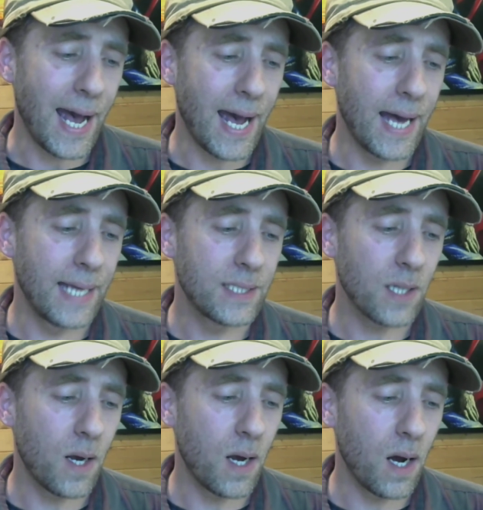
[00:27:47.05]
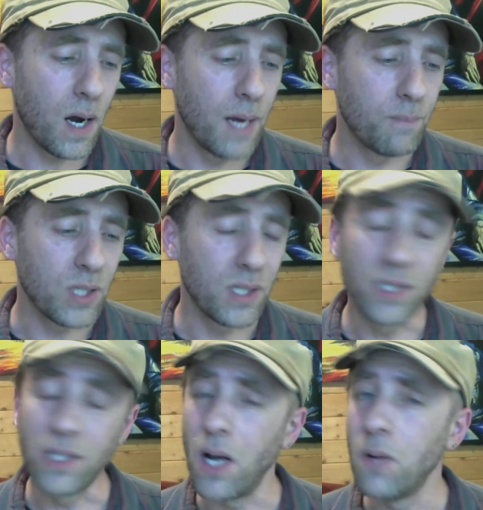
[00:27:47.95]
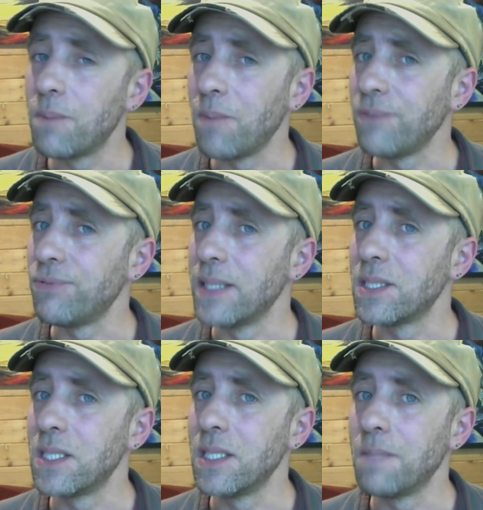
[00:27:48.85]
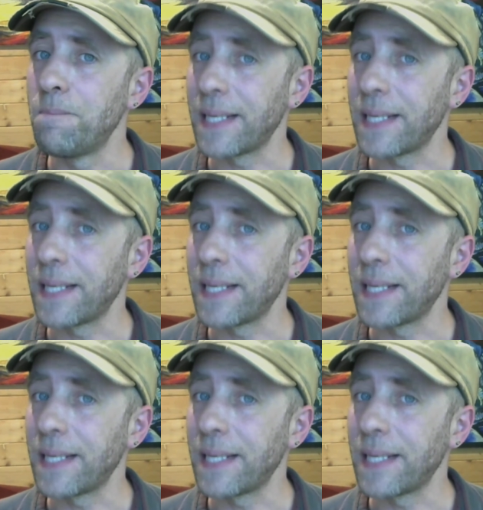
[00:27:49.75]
And I'm going to go with my friend to see the